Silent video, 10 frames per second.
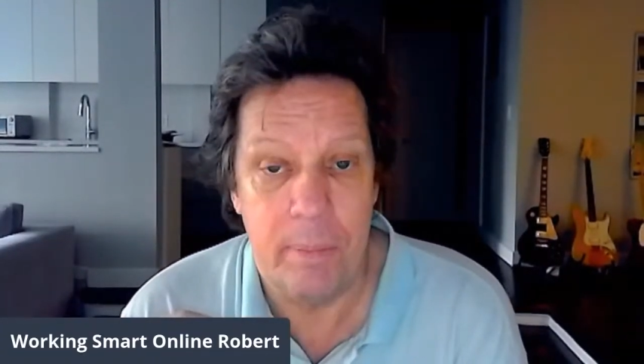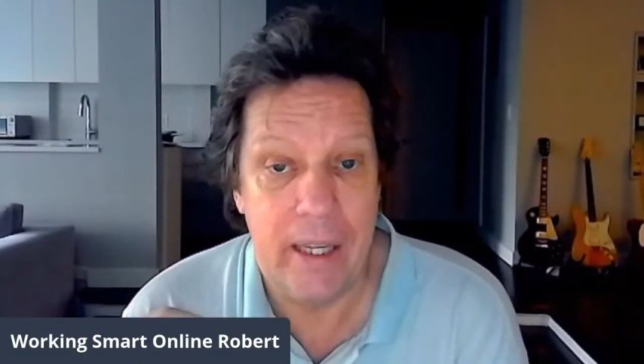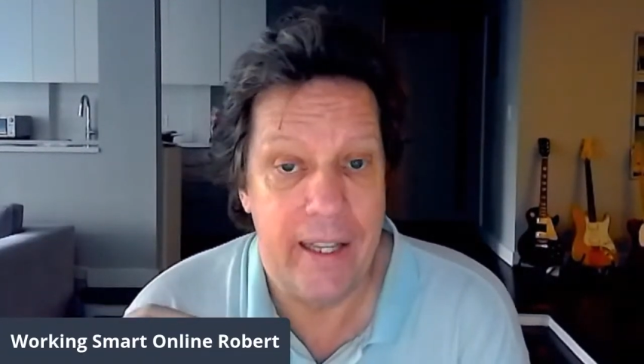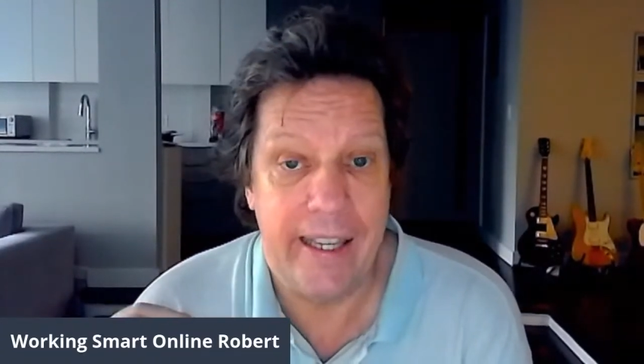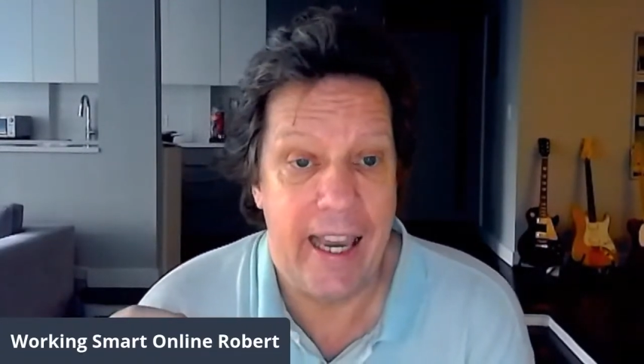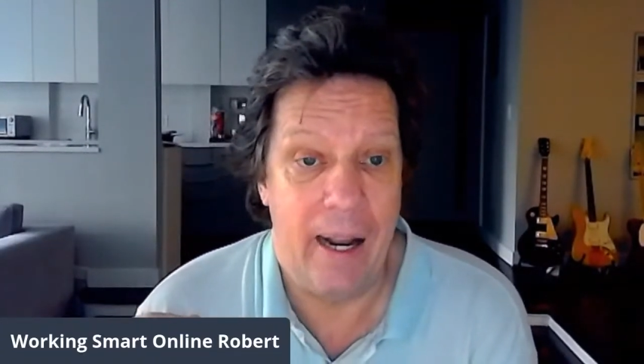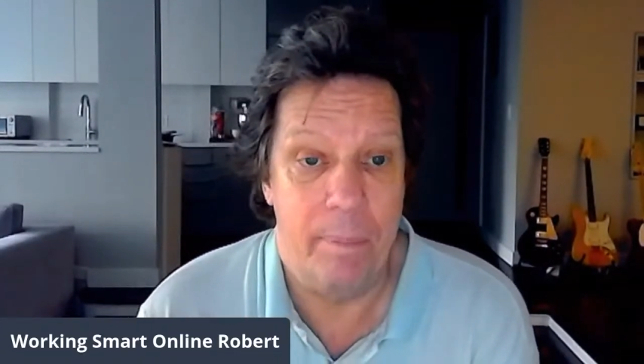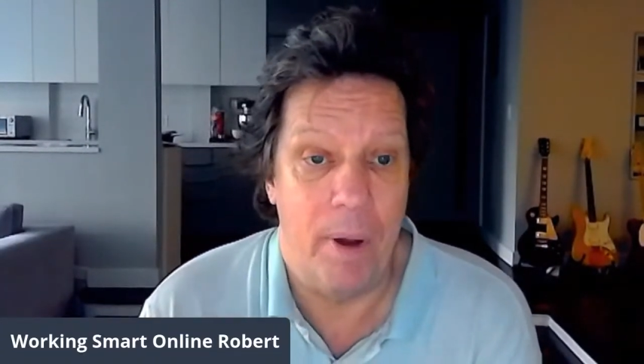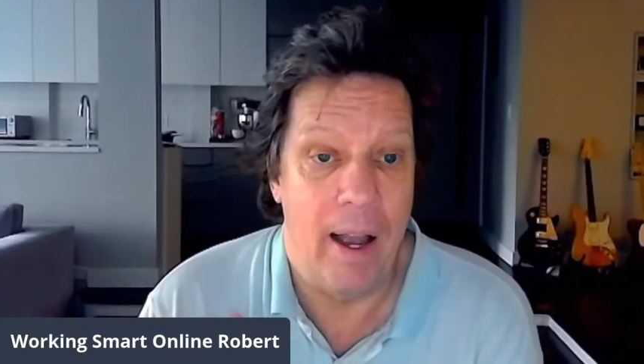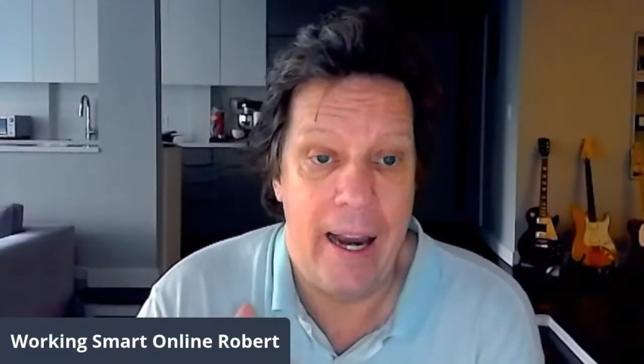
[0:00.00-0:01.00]
mean they can't
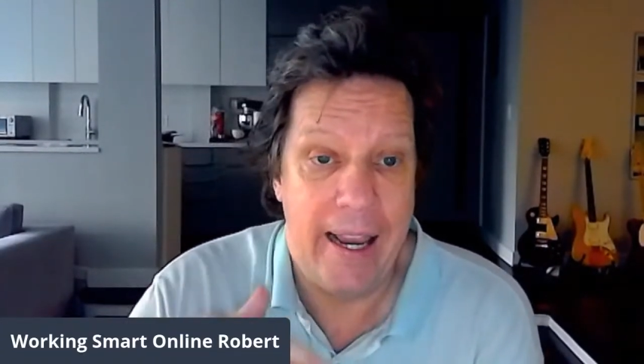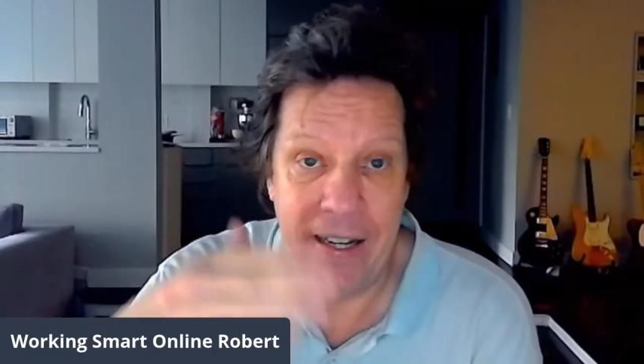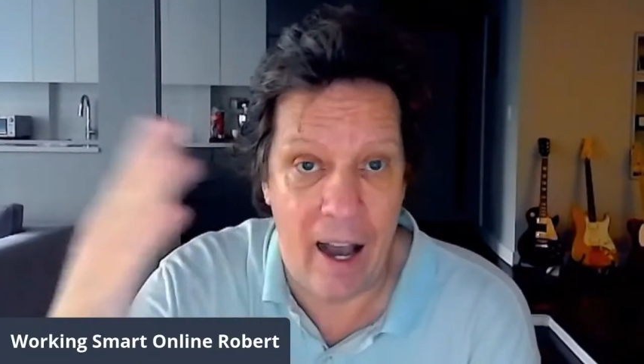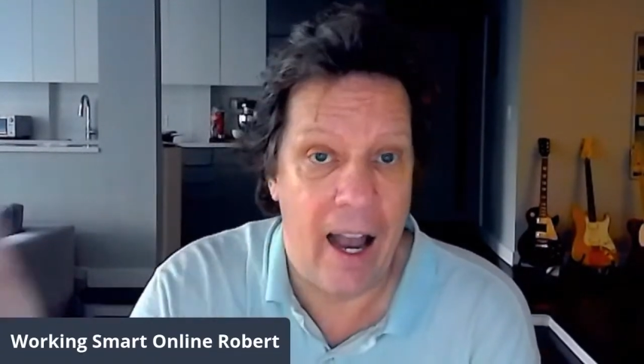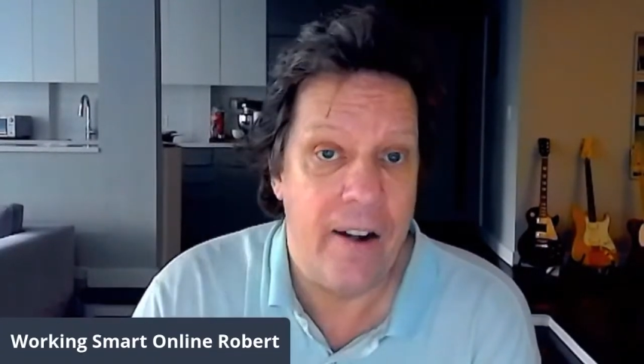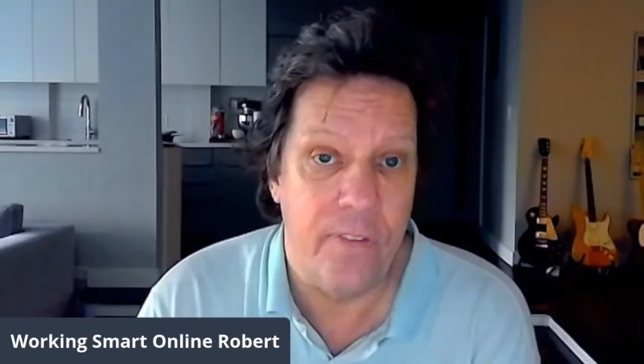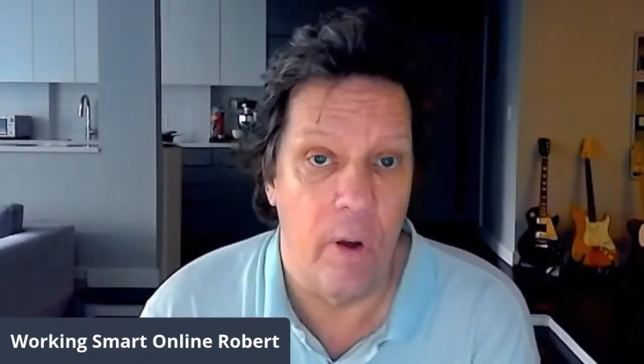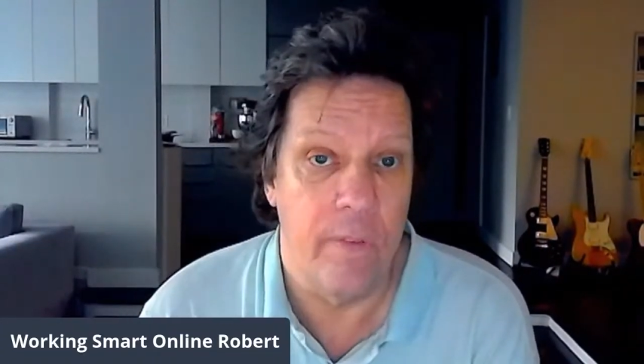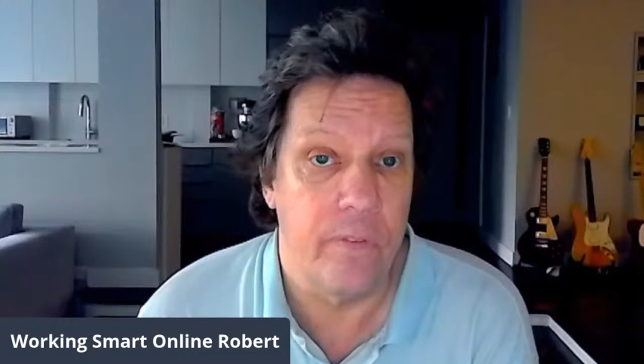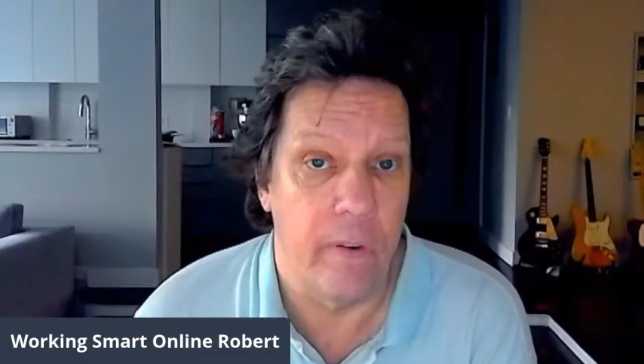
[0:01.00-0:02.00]
buy an
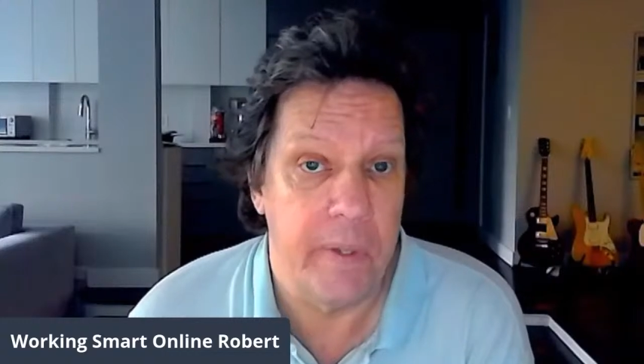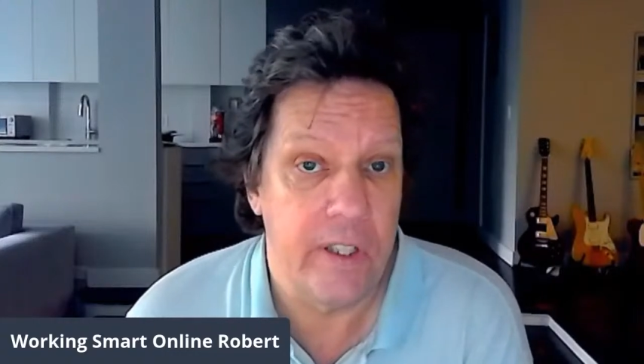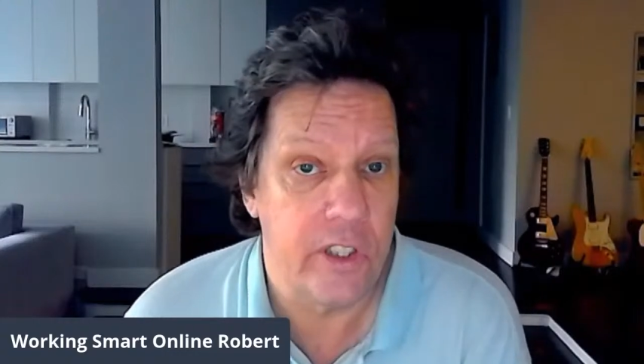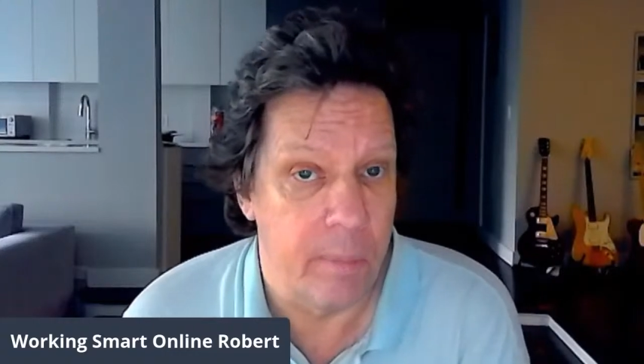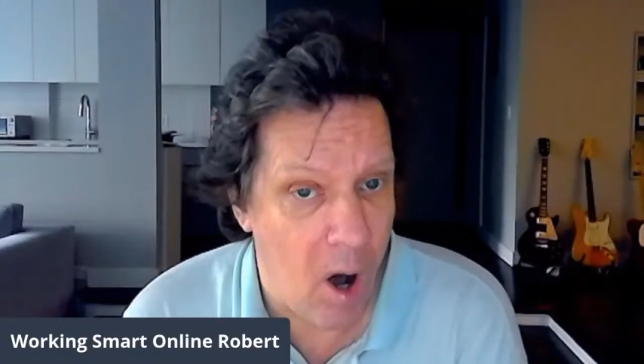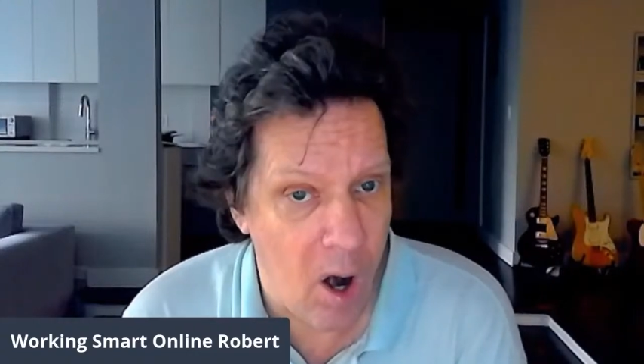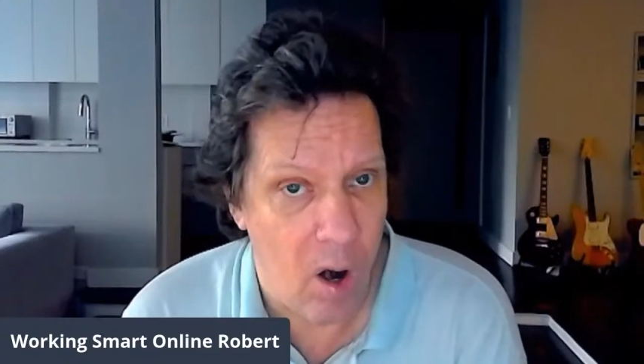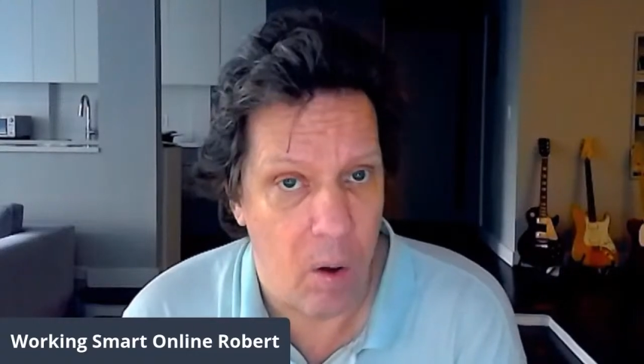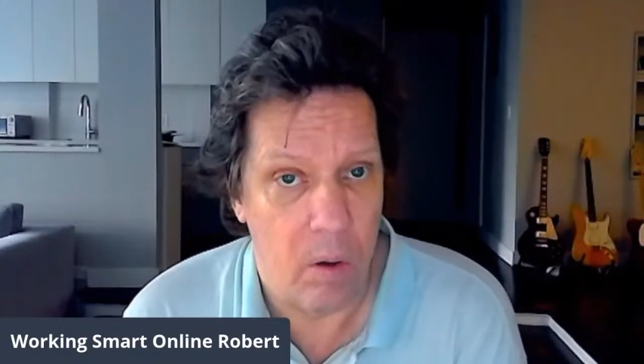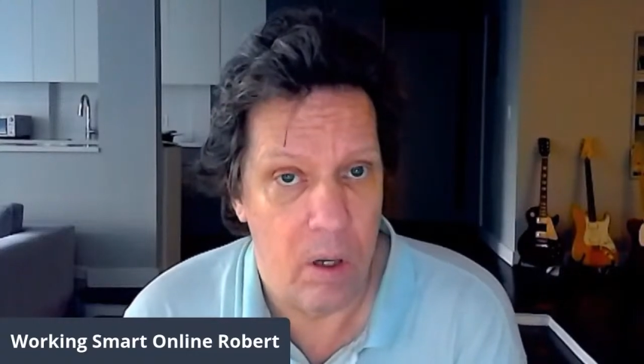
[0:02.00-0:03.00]
iPhone from you
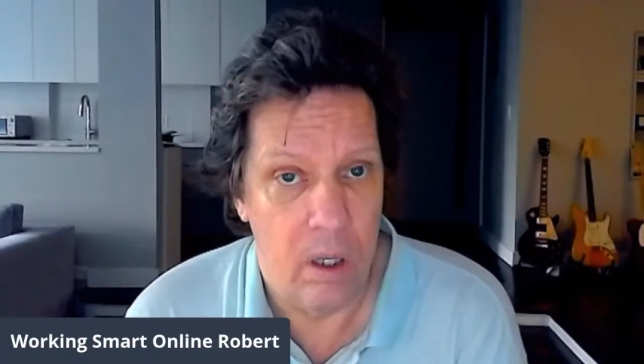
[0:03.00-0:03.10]
tomorrow.